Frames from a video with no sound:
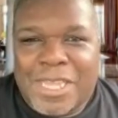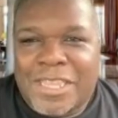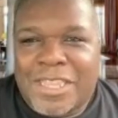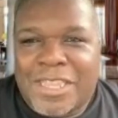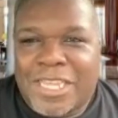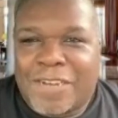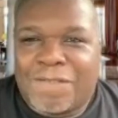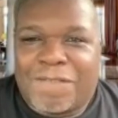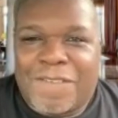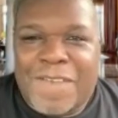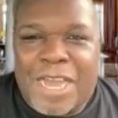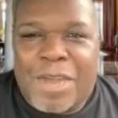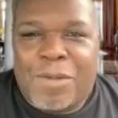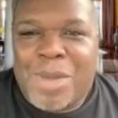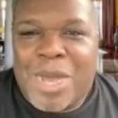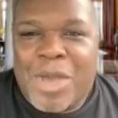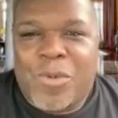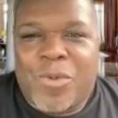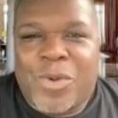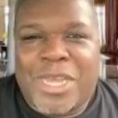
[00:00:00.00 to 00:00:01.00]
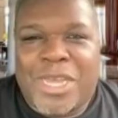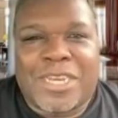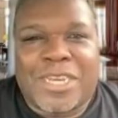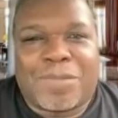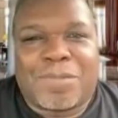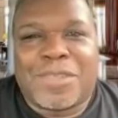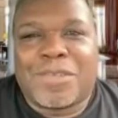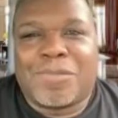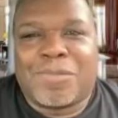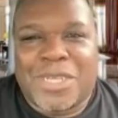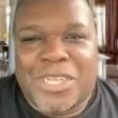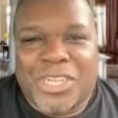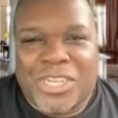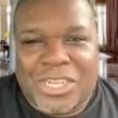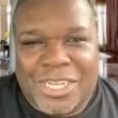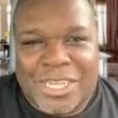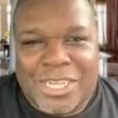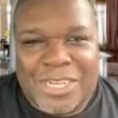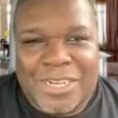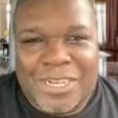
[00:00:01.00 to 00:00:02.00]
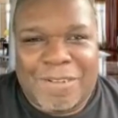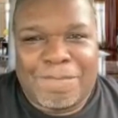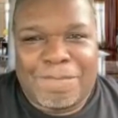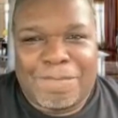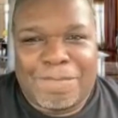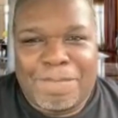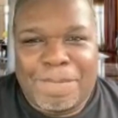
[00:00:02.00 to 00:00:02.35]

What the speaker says: and then found my way up to Michigan.